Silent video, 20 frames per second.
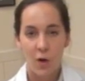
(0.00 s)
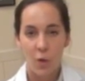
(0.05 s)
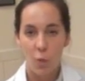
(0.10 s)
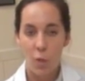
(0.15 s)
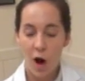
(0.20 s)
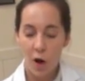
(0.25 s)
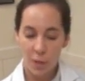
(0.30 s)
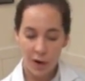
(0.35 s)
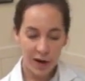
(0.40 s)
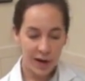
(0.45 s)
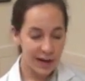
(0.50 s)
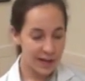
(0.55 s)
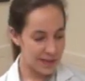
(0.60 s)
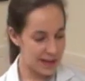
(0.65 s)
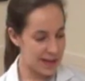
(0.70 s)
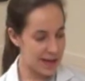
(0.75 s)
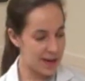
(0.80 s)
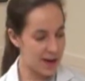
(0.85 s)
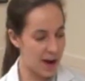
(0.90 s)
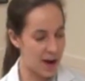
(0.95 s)
While wearing
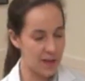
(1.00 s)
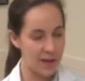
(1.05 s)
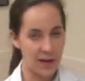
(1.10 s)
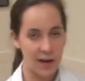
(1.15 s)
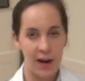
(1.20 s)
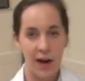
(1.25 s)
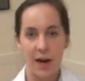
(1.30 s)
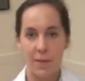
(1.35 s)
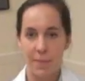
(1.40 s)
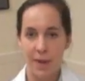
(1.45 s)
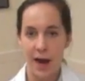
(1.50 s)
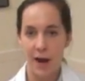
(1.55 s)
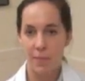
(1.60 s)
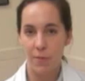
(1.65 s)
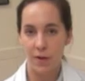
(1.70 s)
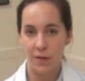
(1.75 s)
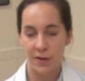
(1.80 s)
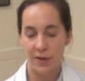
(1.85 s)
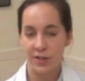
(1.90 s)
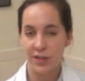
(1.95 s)
the e-collar, a pet
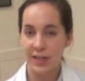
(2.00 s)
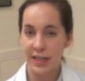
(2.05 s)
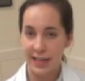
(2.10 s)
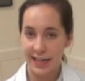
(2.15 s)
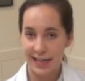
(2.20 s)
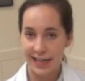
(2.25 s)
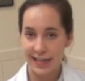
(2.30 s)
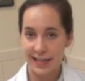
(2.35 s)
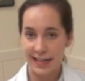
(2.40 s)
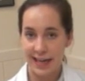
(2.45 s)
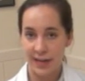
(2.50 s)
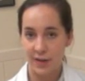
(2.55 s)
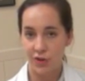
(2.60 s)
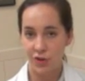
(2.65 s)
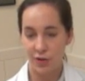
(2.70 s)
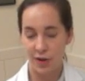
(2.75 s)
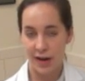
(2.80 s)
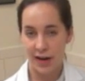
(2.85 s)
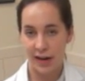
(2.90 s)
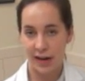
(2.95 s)
will learn to eat and
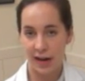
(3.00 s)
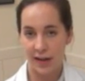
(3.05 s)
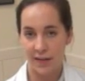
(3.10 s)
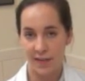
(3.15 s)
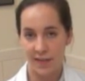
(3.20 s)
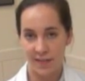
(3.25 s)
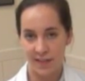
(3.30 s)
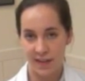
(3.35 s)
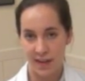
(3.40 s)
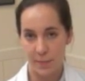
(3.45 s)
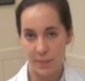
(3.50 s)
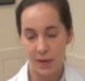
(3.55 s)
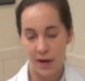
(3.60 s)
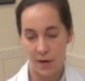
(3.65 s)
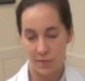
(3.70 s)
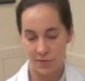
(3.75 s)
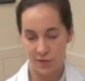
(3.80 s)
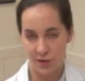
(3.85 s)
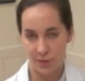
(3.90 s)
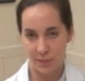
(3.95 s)
drink and sleep
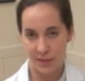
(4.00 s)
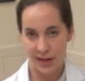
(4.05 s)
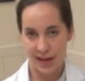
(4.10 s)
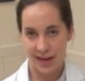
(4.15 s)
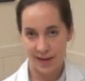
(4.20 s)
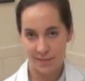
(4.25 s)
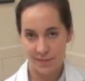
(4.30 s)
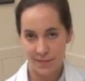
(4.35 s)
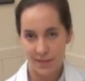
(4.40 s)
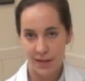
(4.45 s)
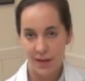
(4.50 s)
comfortably.